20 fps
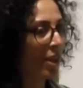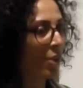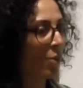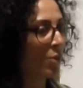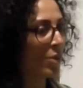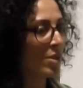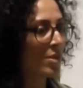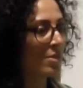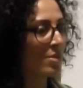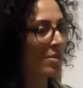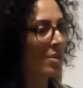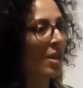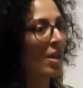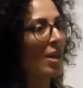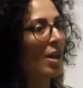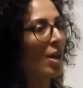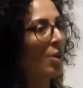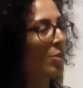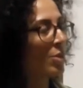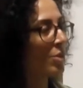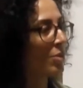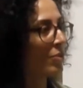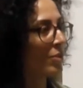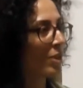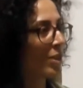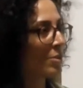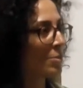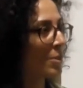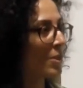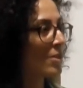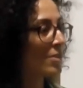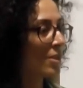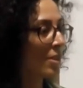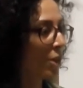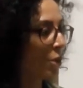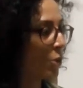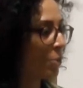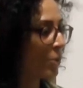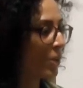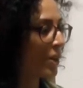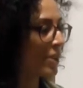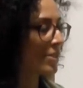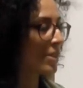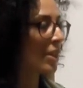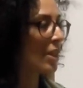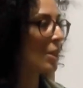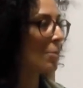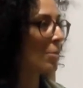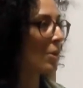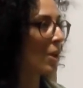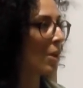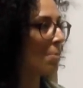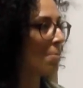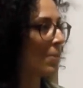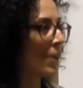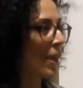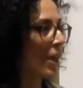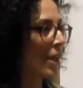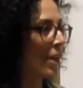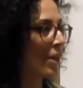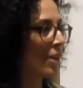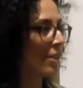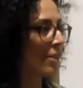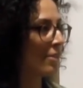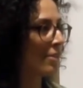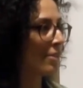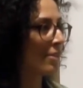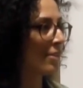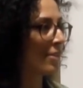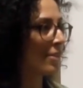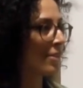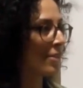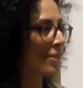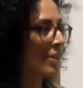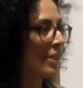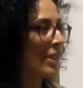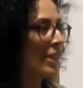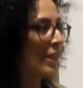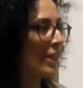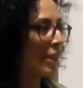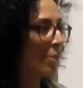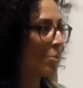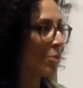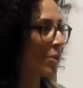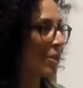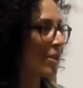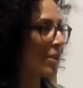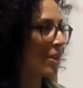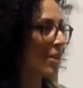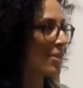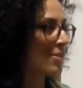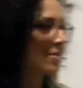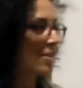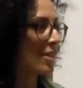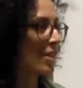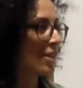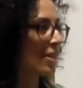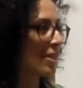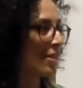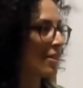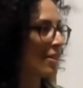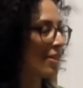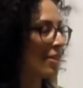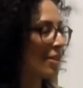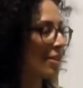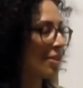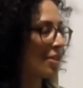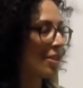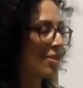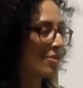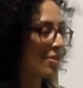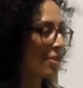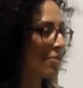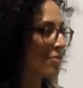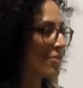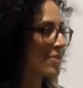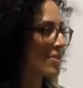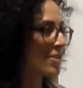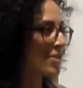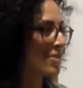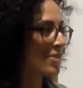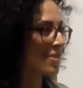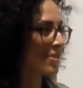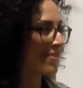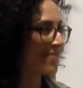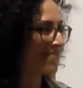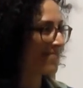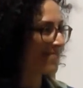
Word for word: think it was a wonderful experience and I hope you guys can keep it up and uh, keep organizing uh, these conferences.